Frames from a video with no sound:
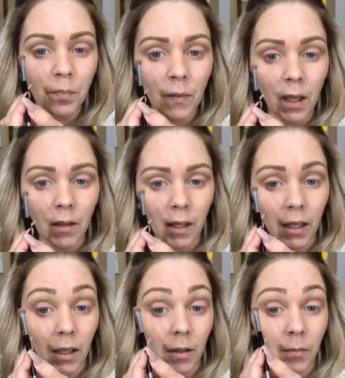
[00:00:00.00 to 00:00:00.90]
Hey,
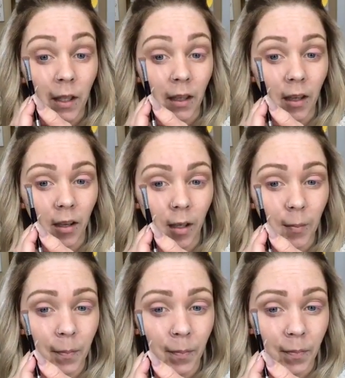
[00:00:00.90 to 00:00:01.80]
Lana.
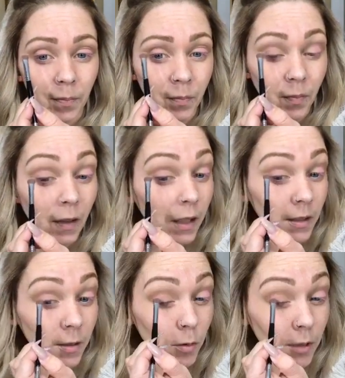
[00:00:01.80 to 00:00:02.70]
Gary. Thanks,
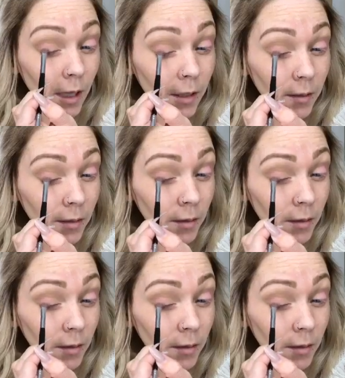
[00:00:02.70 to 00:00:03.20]
Susan.